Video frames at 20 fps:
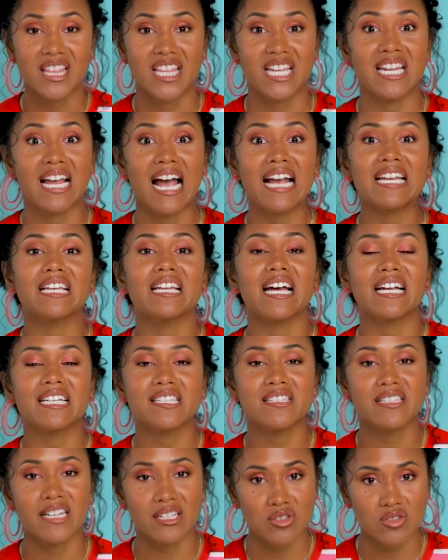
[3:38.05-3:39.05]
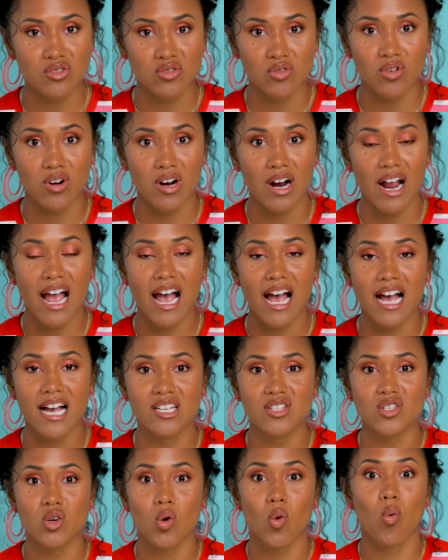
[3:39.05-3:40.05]
the 99-cent store
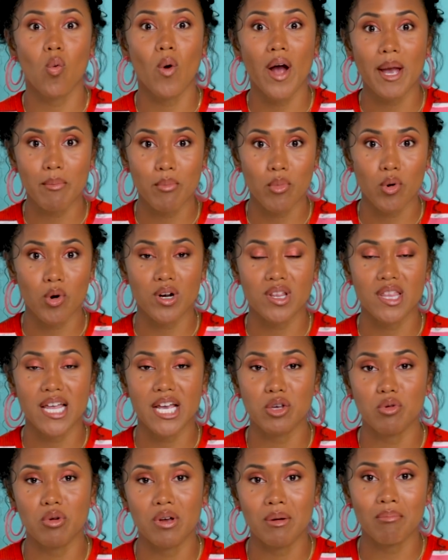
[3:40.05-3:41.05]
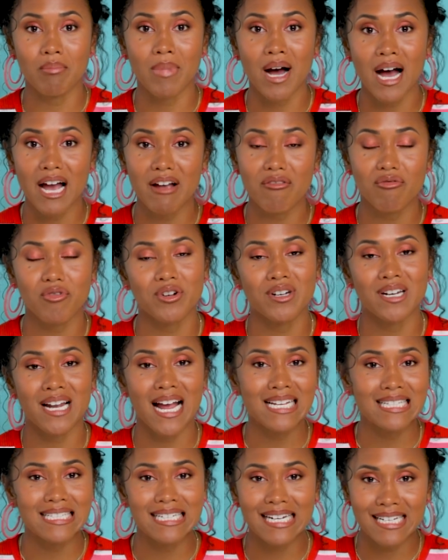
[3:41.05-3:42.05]
has whiteboard that you can buy for
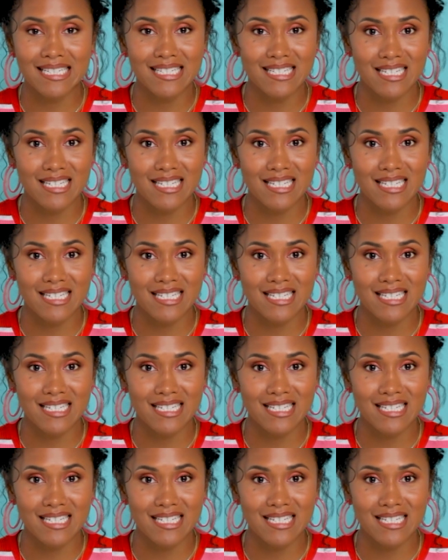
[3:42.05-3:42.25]
99